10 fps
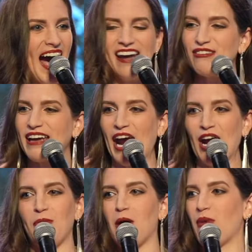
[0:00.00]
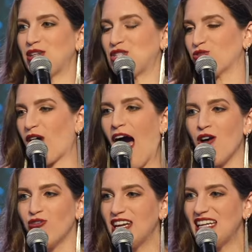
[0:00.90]
I don't care about my
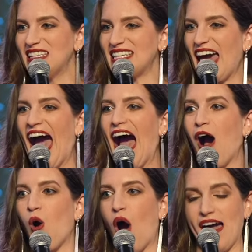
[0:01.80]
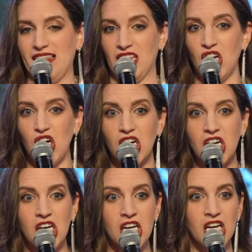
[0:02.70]
surroundings, how I
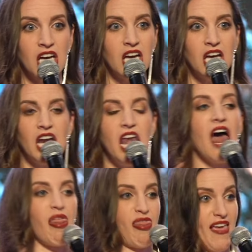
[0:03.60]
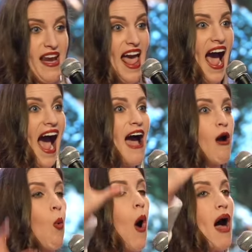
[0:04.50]
look, nothing.
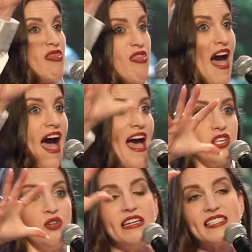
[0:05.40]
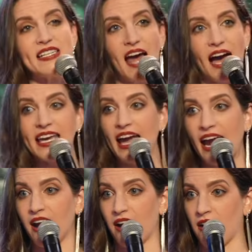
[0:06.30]
I want that. You need to not
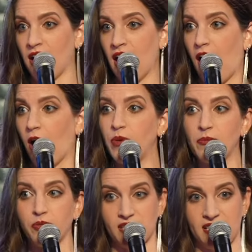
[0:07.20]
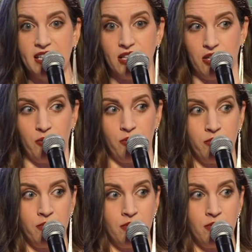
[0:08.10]
care how people see you.